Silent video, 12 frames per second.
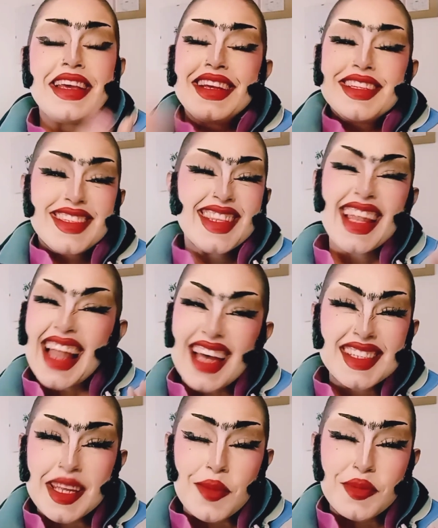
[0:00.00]
It's the
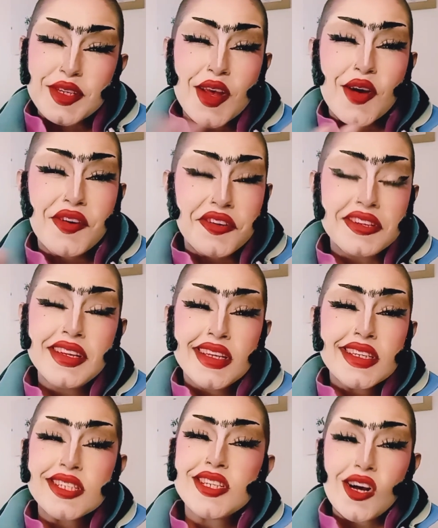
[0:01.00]
last episode.
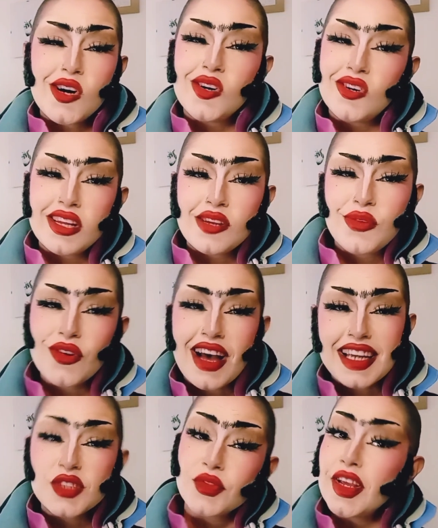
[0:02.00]
So if you
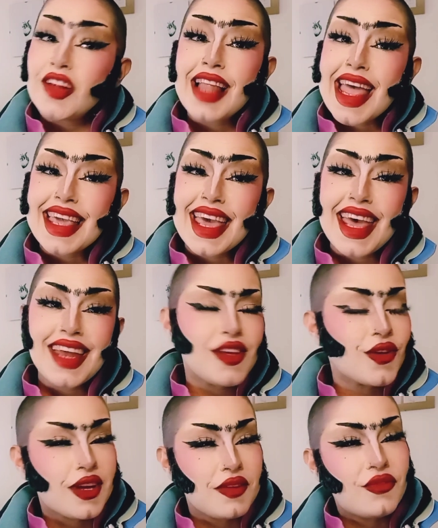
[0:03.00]
guys feel like it, you
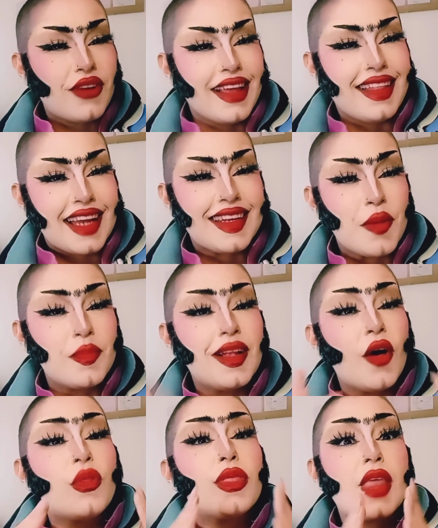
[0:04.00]
can find that down
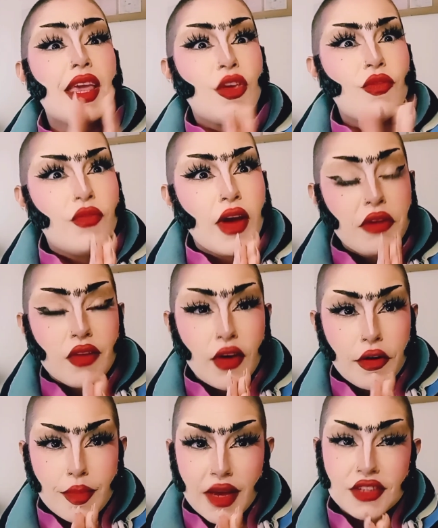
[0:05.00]
below. Thank you very,
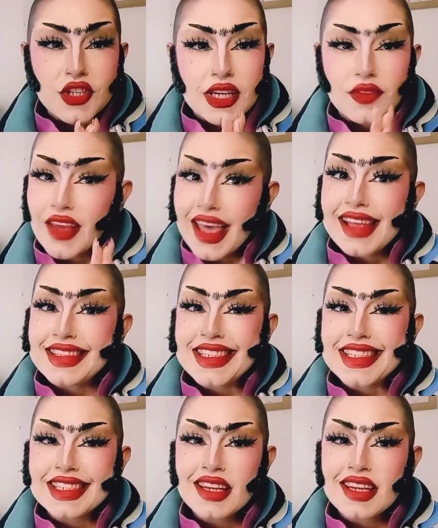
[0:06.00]
very much in advance.